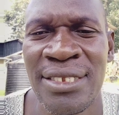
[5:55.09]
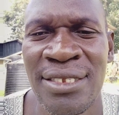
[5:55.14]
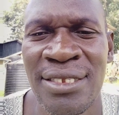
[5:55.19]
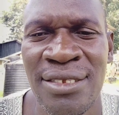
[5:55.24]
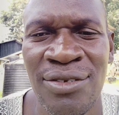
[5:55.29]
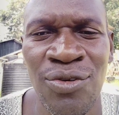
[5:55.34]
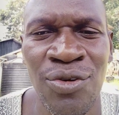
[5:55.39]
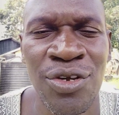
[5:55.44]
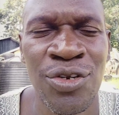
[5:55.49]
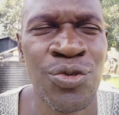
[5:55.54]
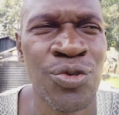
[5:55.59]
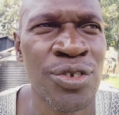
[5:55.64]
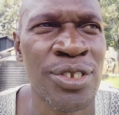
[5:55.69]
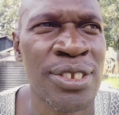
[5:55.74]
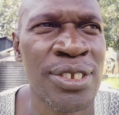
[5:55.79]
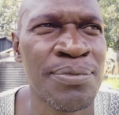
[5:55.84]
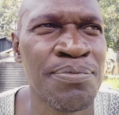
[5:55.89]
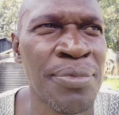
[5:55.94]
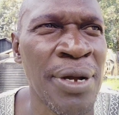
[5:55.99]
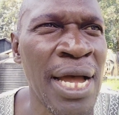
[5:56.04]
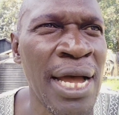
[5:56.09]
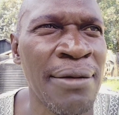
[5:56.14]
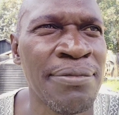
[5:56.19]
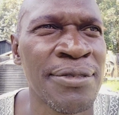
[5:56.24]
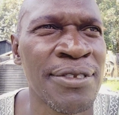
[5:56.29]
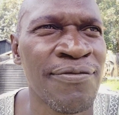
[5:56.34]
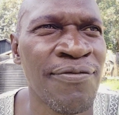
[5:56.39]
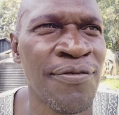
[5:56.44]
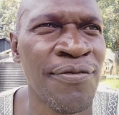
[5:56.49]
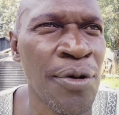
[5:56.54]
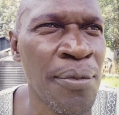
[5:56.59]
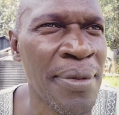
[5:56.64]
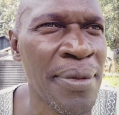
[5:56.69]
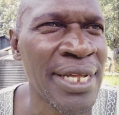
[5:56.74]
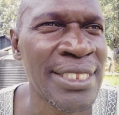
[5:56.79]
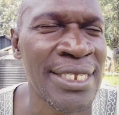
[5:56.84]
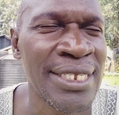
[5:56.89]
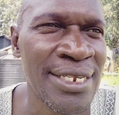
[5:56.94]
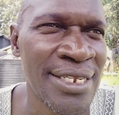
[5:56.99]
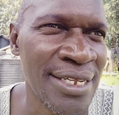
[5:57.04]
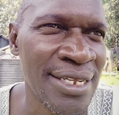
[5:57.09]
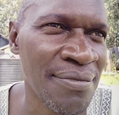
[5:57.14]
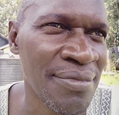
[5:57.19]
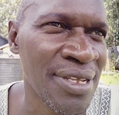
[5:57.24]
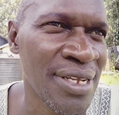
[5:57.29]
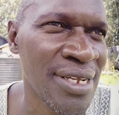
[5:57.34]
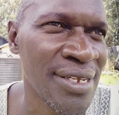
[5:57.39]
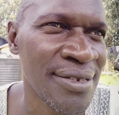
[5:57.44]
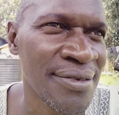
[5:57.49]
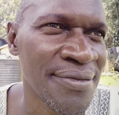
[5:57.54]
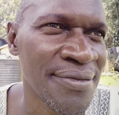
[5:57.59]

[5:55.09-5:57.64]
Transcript: So it was perhaps 4 months and something.